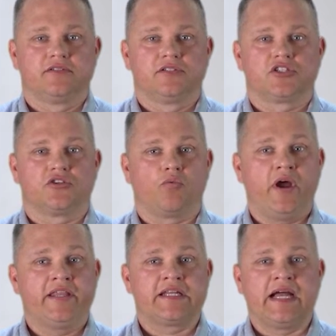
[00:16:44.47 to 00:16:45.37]
So the
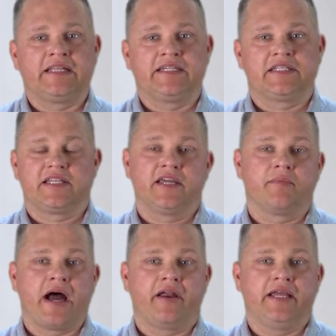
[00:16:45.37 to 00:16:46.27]
way that I like to think
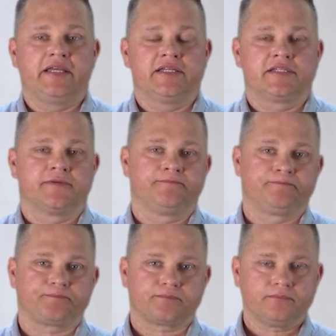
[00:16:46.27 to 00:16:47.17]
about it is
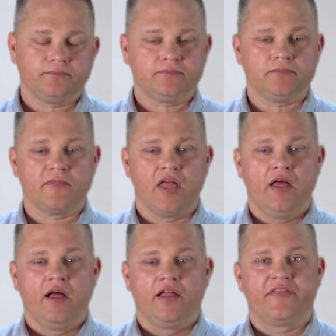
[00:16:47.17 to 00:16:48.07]

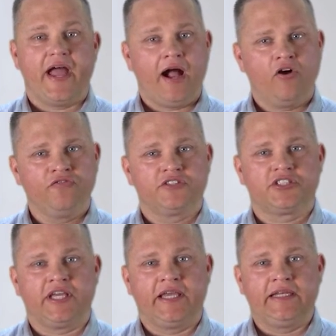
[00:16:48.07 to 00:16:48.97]
the alpha
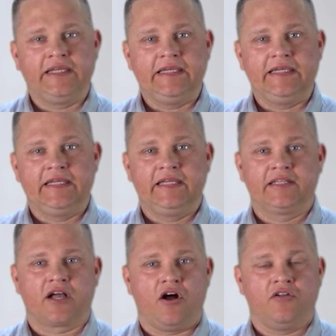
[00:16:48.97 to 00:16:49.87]
chain in
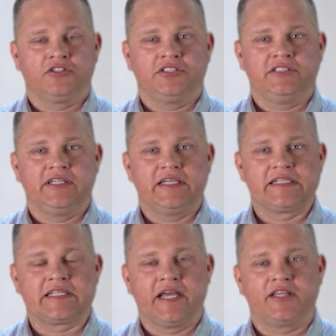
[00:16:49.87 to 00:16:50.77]
the collagen
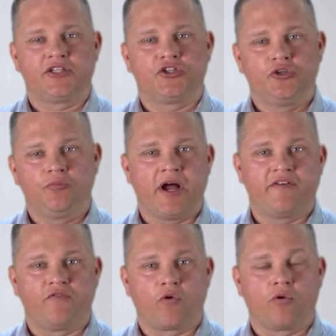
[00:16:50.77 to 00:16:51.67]
is like the
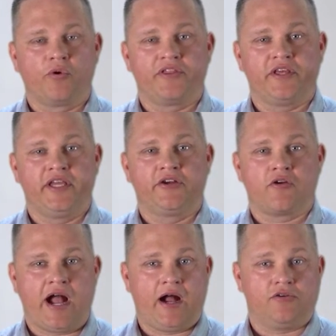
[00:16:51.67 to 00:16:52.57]
2x4 within
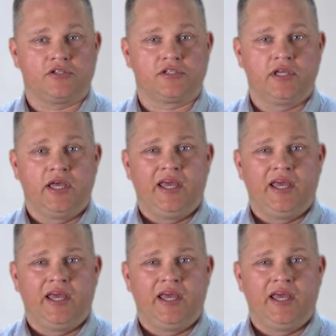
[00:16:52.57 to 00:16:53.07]
your house.